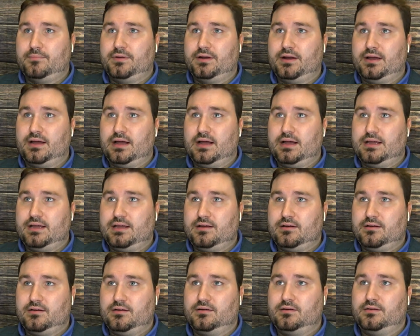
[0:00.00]
but I
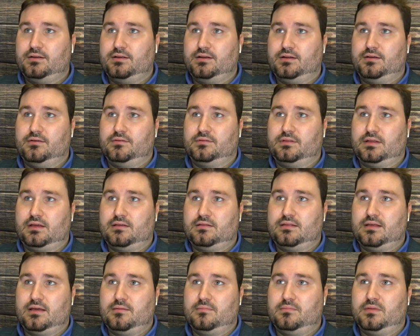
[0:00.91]
hear, you know,
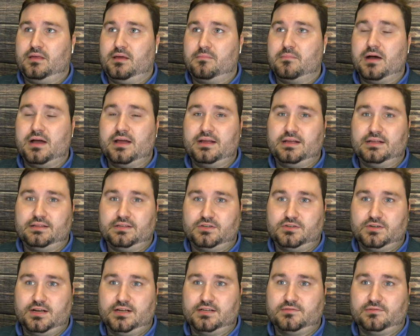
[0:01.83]
they might hit the
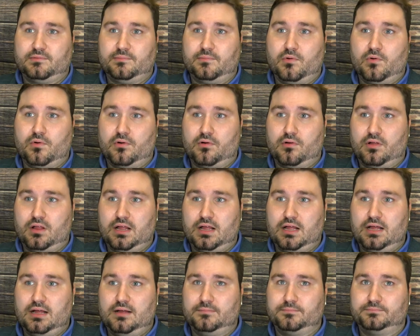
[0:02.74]
transfer
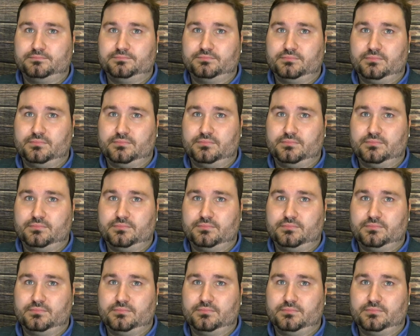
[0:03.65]
portal.